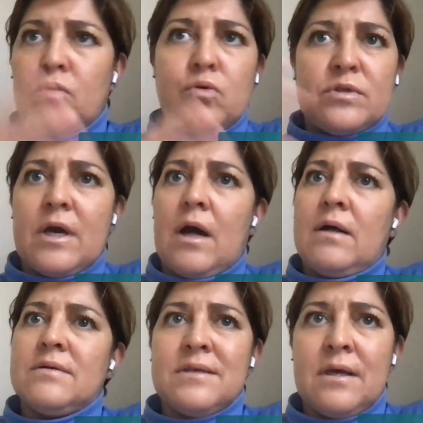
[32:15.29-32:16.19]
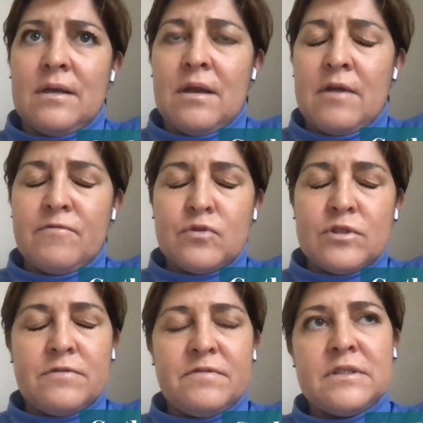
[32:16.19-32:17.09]
both hotels and food
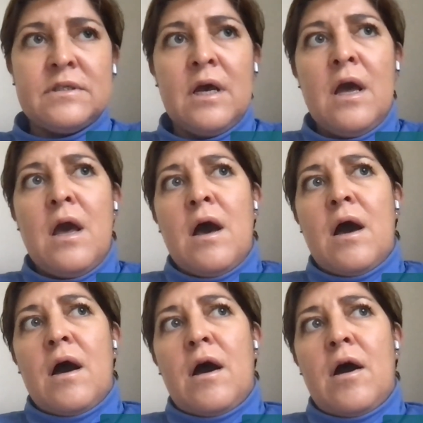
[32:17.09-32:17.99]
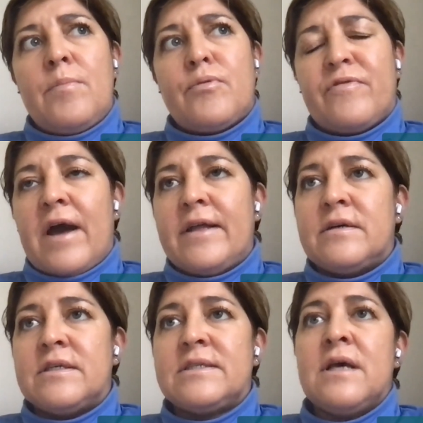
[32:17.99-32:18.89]
service
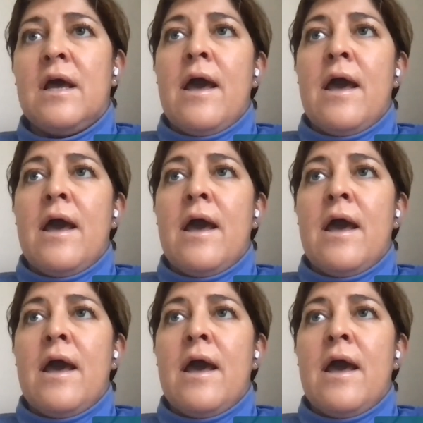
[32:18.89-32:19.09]
providers.